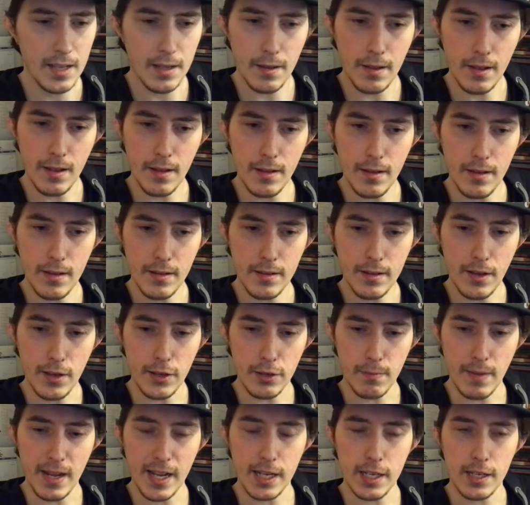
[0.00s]
it
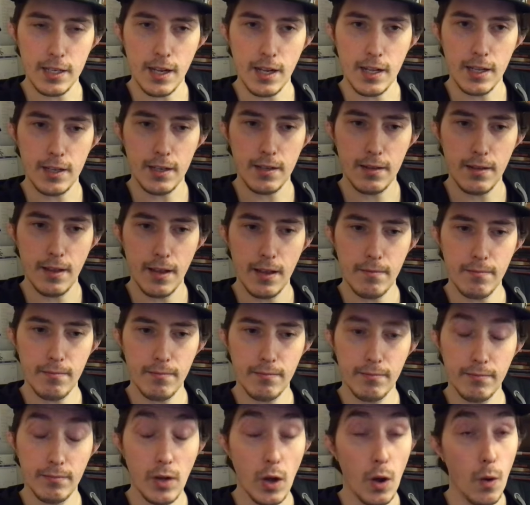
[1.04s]
does make sense that
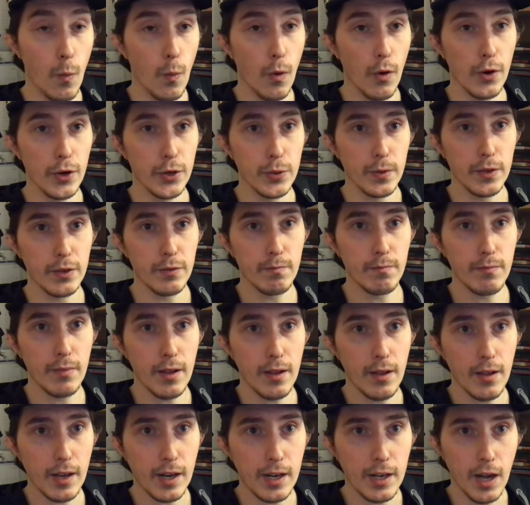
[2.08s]
awards would
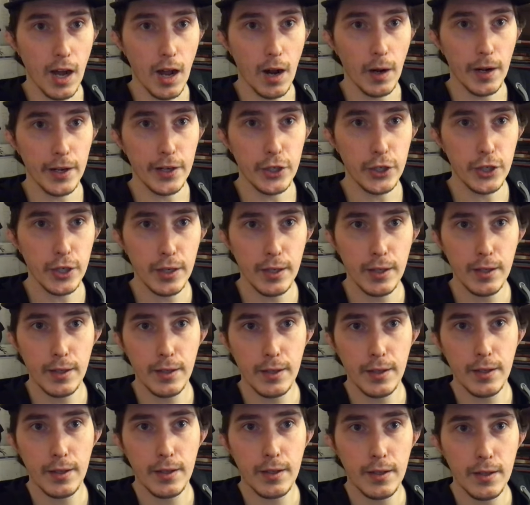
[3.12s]
acknowledge,
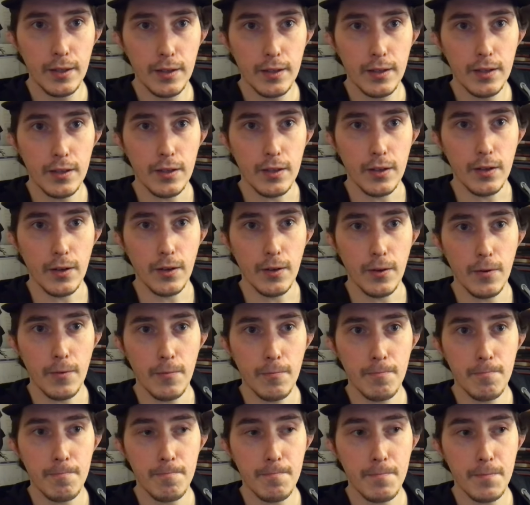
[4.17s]
you know,
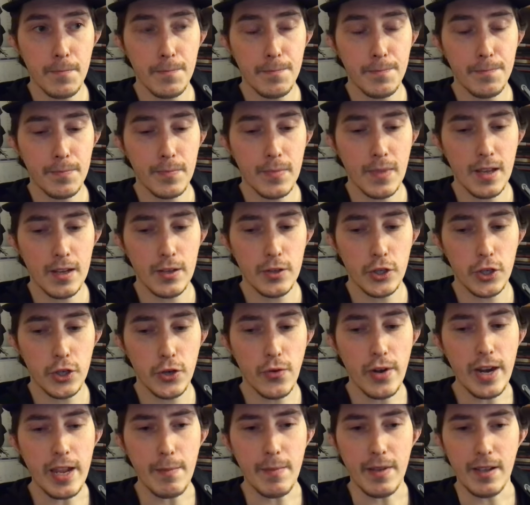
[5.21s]

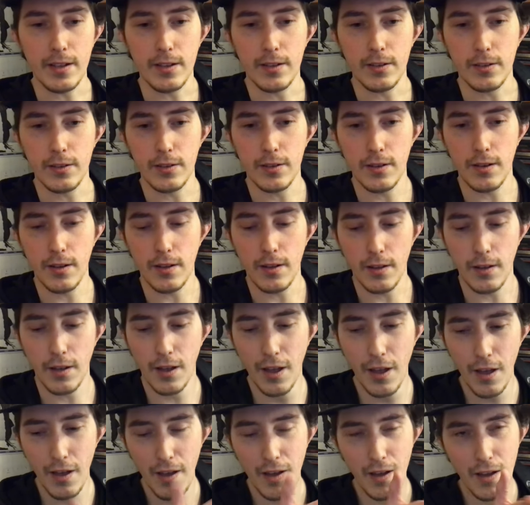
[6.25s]
streamings, uh,
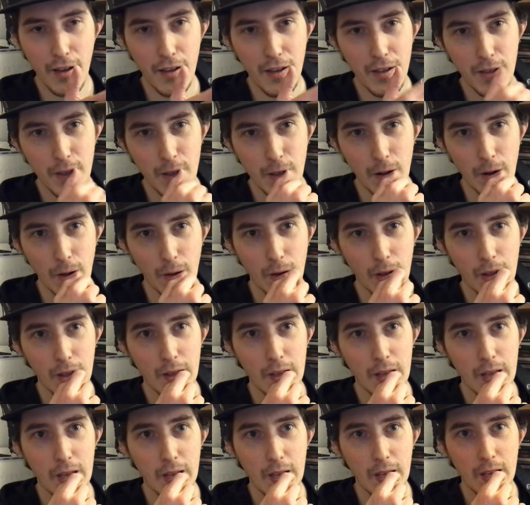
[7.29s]
you
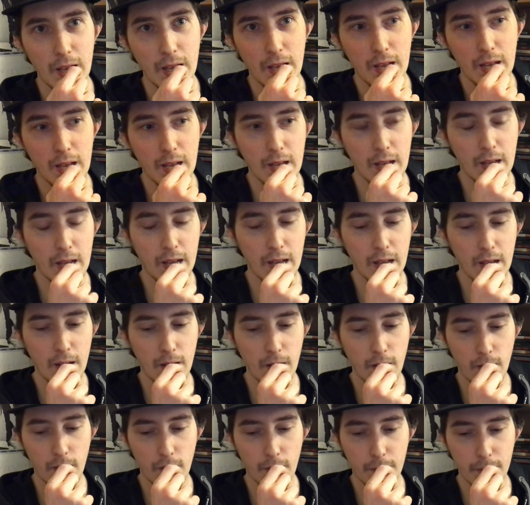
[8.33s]
know,
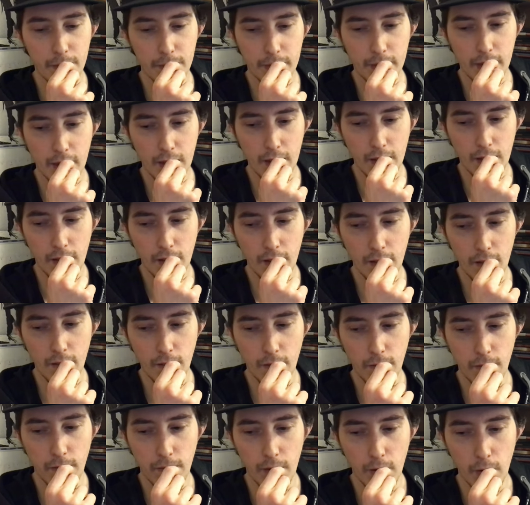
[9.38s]
uh, uh,
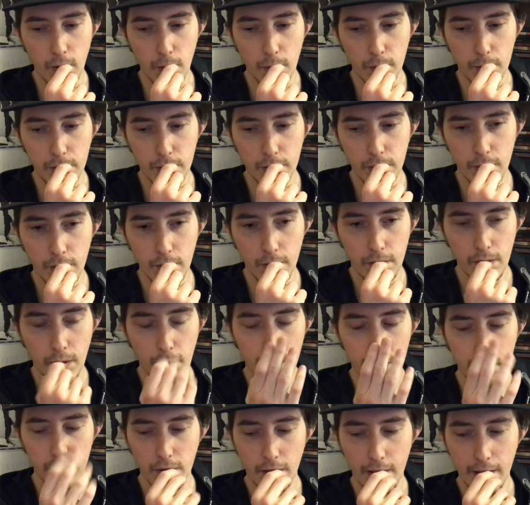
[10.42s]
films,
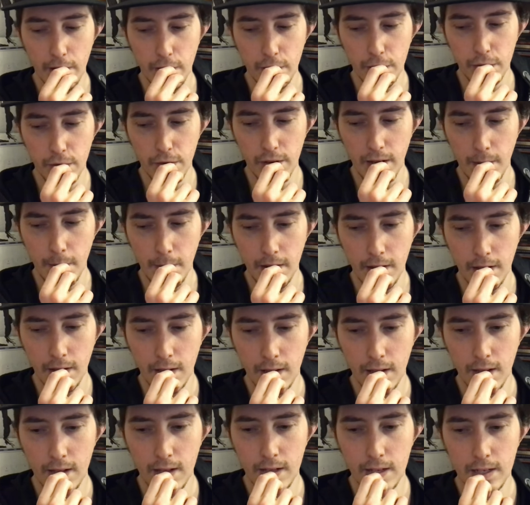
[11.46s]
films that are streaming
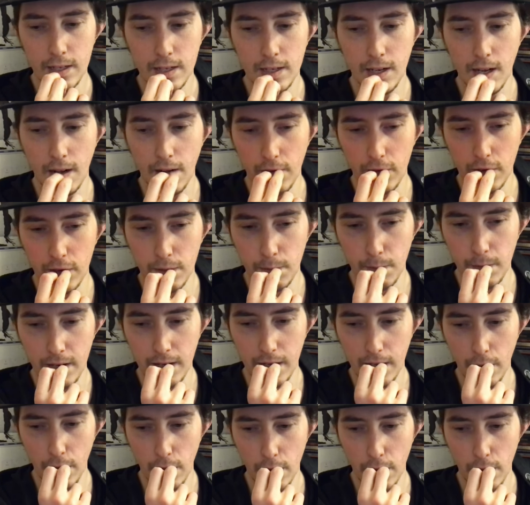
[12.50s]
instead of just being in